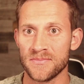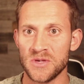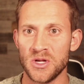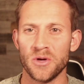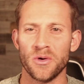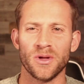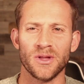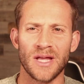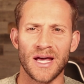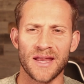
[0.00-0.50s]
A
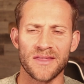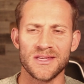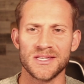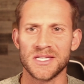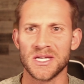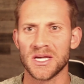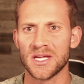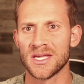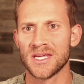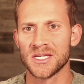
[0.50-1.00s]
lot of these
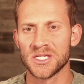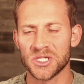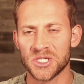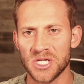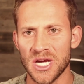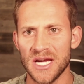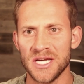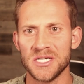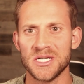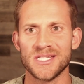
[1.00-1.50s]

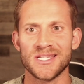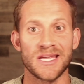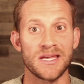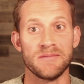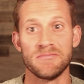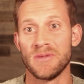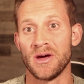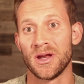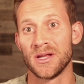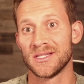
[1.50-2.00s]
exchanges, and
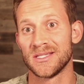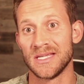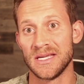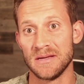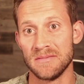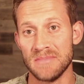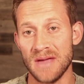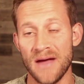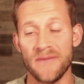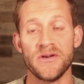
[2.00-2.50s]

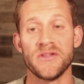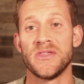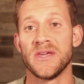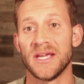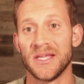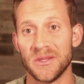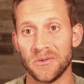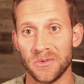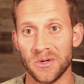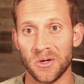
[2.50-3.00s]
honestly, everything
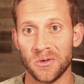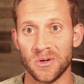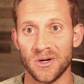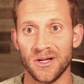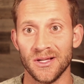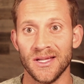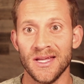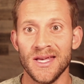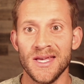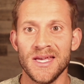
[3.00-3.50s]
in the real
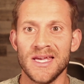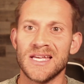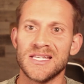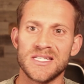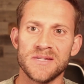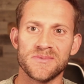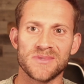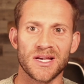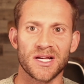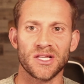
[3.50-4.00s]
world, it
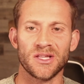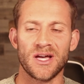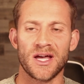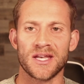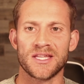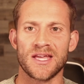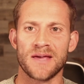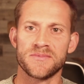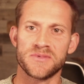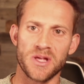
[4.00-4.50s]
seems like a lot of
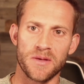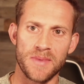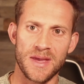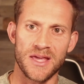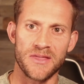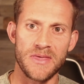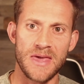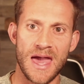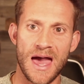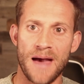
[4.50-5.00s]
times they'll
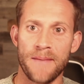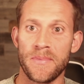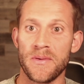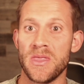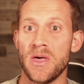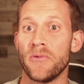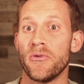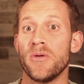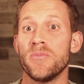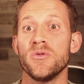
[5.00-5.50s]
make the app and
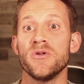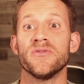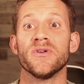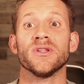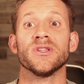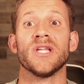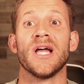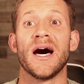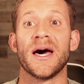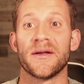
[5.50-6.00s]
they'll remove a
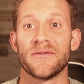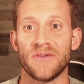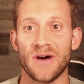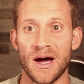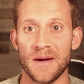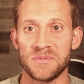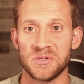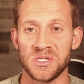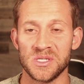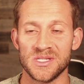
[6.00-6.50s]
lot of
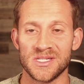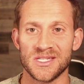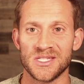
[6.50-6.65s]
options.